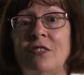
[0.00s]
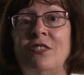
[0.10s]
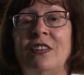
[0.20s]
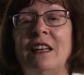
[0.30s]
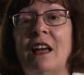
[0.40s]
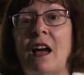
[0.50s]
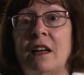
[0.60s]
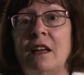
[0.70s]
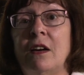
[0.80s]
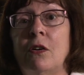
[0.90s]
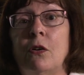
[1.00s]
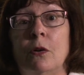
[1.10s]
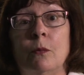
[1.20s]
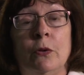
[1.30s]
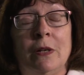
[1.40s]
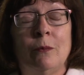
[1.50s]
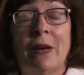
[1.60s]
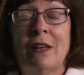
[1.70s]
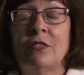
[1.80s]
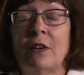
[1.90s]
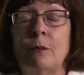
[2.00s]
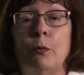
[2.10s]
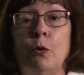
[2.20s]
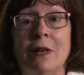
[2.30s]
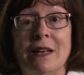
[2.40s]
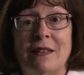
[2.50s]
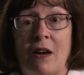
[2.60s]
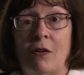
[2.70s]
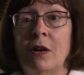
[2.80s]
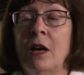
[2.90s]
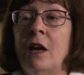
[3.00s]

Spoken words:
at Sidi Aya or a Marine base at Bouknadel.